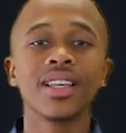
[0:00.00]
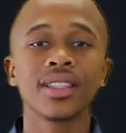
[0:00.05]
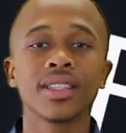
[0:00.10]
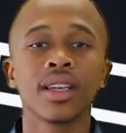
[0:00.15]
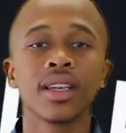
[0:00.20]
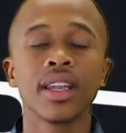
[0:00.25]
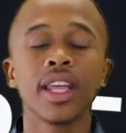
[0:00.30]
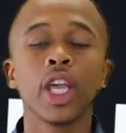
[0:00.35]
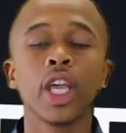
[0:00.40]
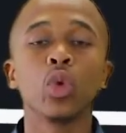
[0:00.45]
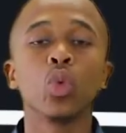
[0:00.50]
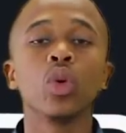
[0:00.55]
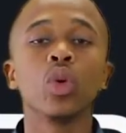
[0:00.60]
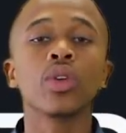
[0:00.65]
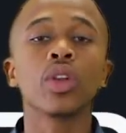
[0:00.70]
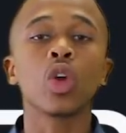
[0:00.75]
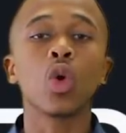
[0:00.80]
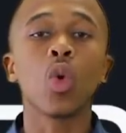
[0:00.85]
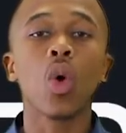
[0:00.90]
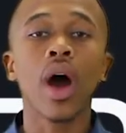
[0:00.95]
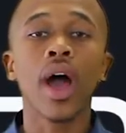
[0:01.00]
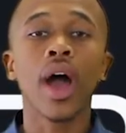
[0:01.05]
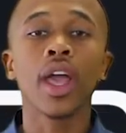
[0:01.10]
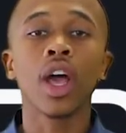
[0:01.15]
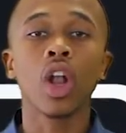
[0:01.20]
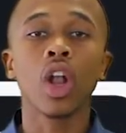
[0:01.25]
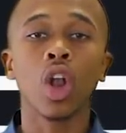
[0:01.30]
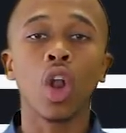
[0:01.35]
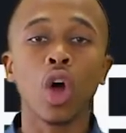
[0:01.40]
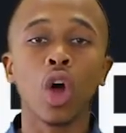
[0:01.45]
lesson, it will
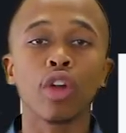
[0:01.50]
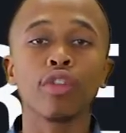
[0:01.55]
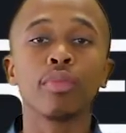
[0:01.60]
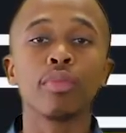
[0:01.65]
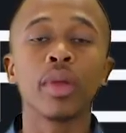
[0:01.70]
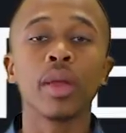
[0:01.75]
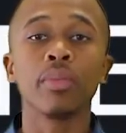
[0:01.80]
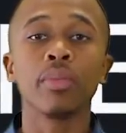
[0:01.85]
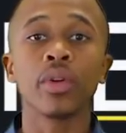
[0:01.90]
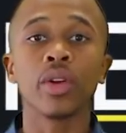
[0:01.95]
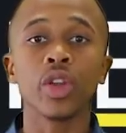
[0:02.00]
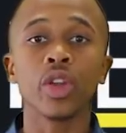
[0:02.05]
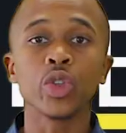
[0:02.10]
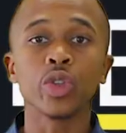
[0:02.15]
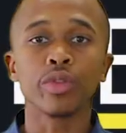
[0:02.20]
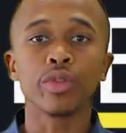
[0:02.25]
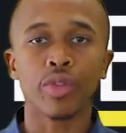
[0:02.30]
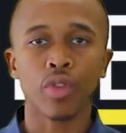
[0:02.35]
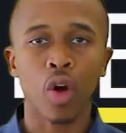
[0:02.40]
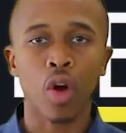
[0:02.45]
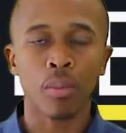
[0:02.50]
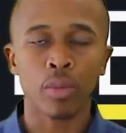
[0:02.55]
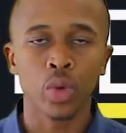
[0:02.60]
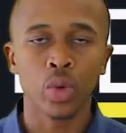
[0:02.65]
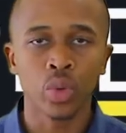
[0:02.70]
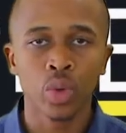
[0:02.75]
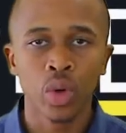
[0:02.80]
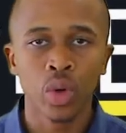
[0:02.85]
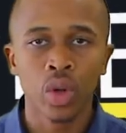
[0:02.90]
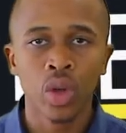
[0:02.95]
require a lot of preparation from
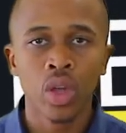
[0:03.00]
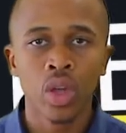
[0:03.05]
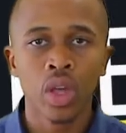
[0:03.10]
you.